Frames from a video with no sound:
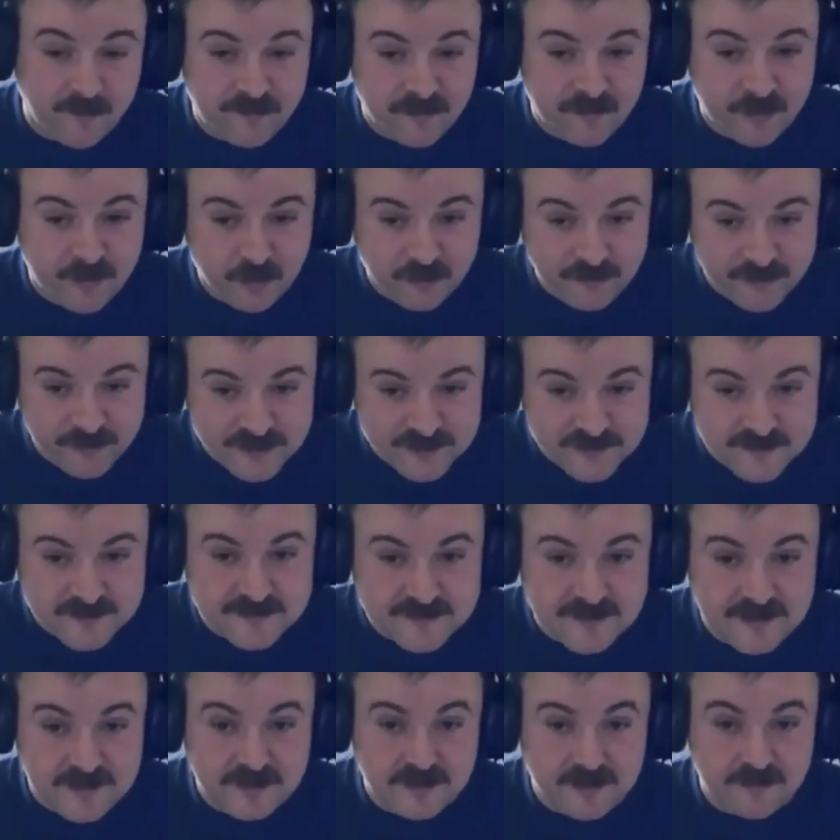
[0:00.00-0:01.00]
but for Norwich as
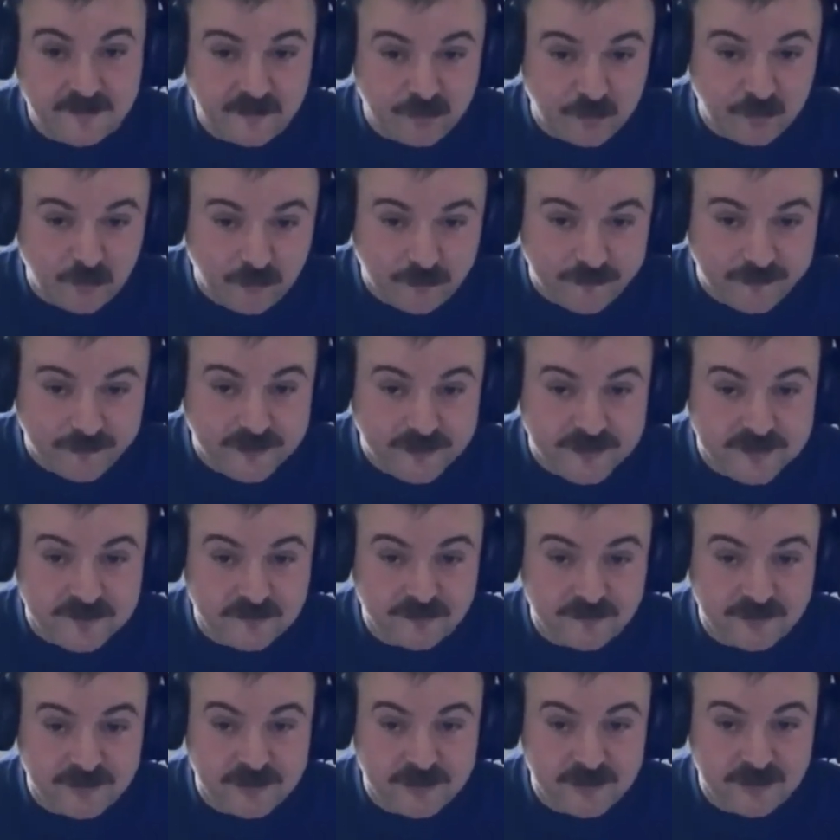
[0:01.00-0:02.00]
a city, for Norfolk
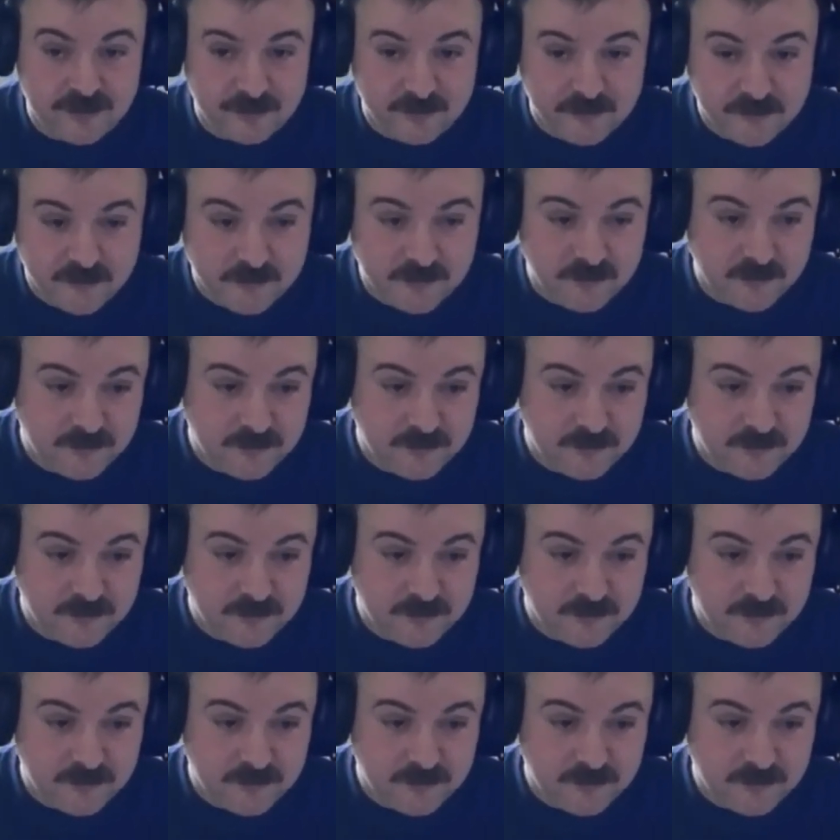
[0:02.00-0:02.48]
as a region.